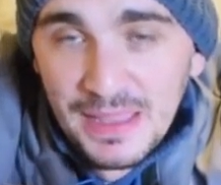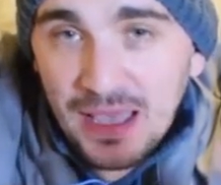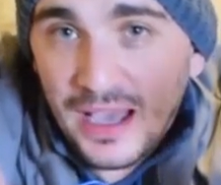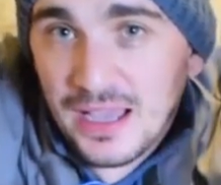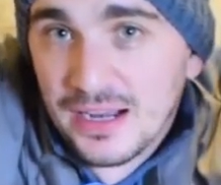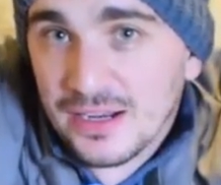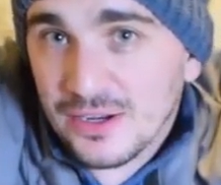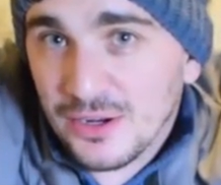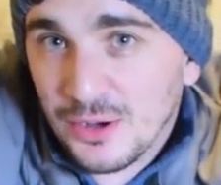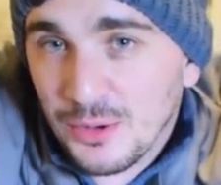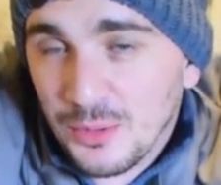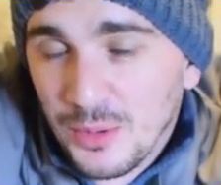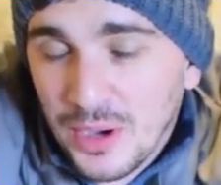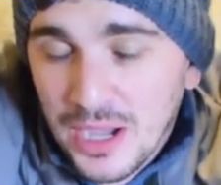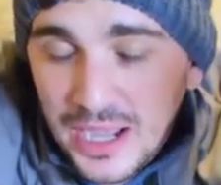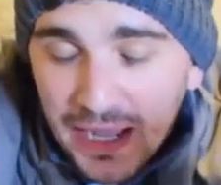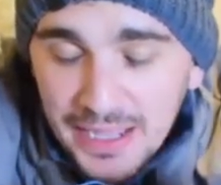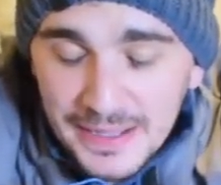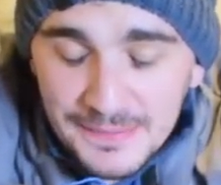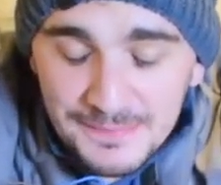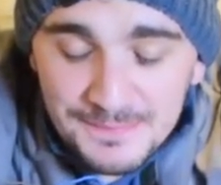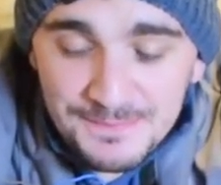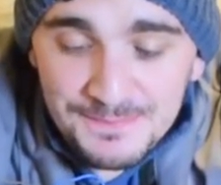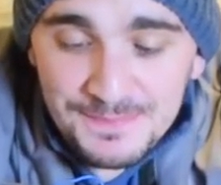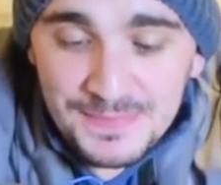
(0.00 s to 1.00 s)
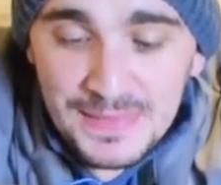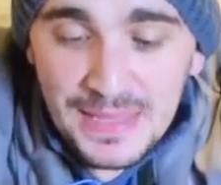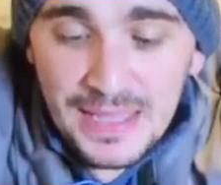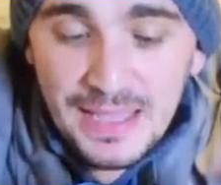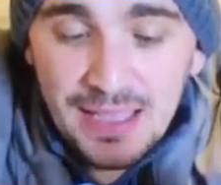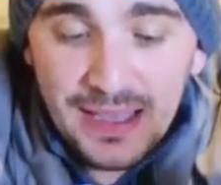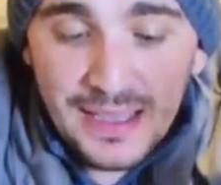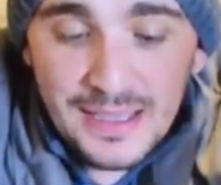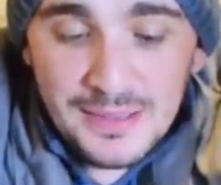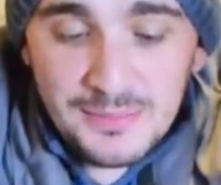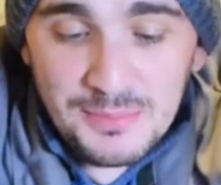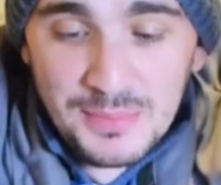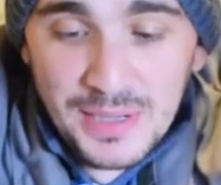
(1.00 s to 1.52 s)
I don't know why,
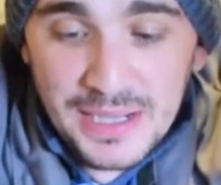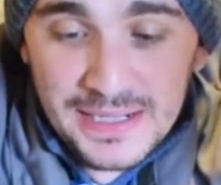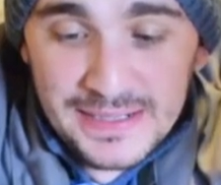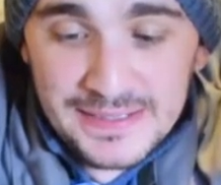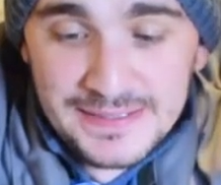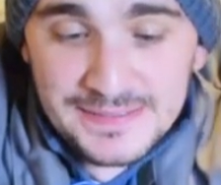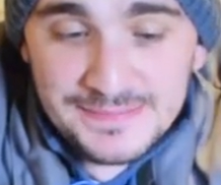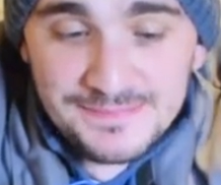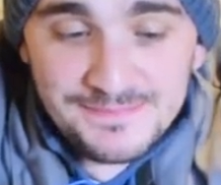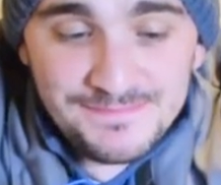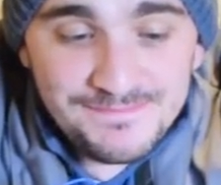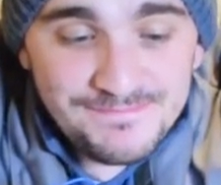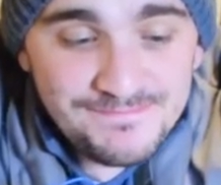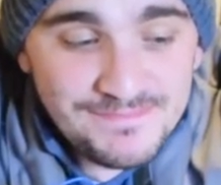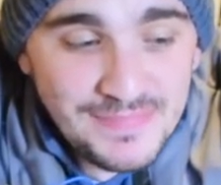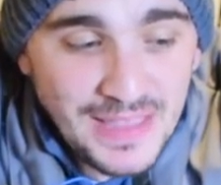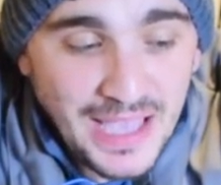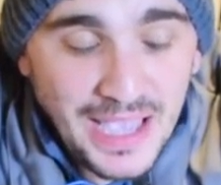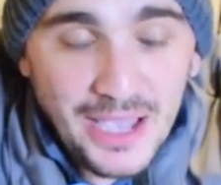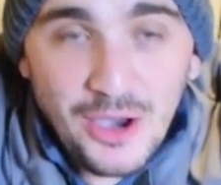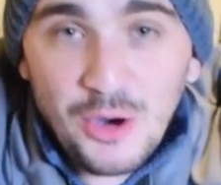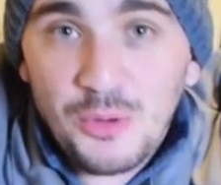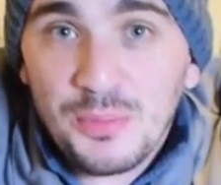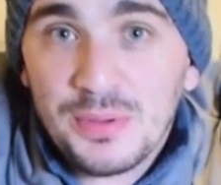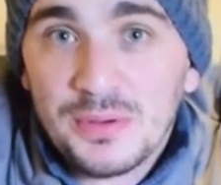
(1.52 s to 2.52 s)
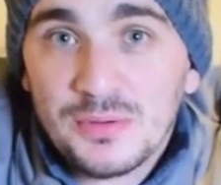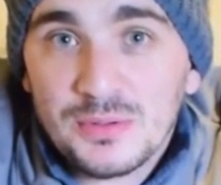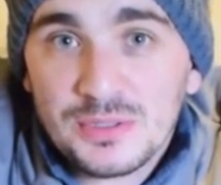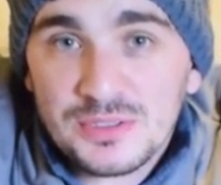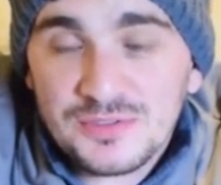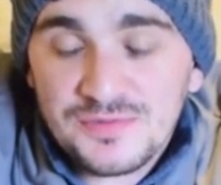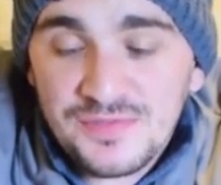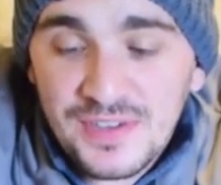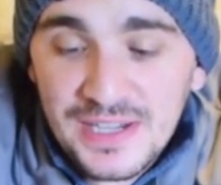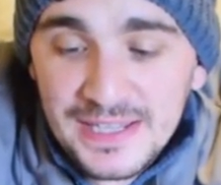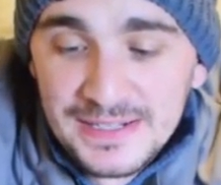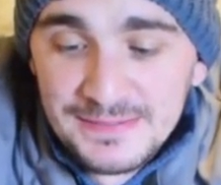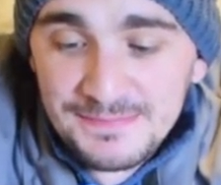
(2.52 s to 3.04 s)
but I hope it was
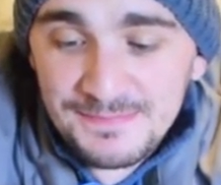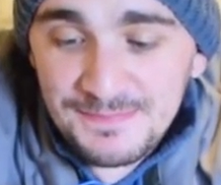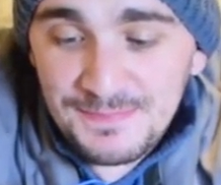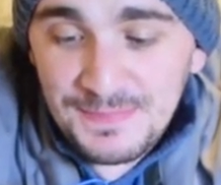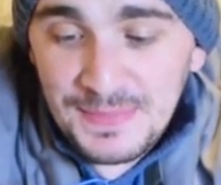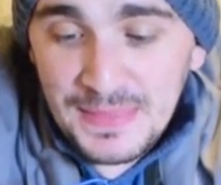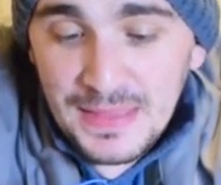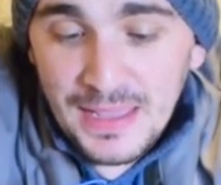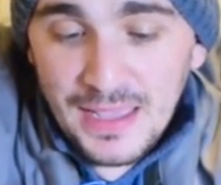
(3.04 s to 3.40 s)
fun.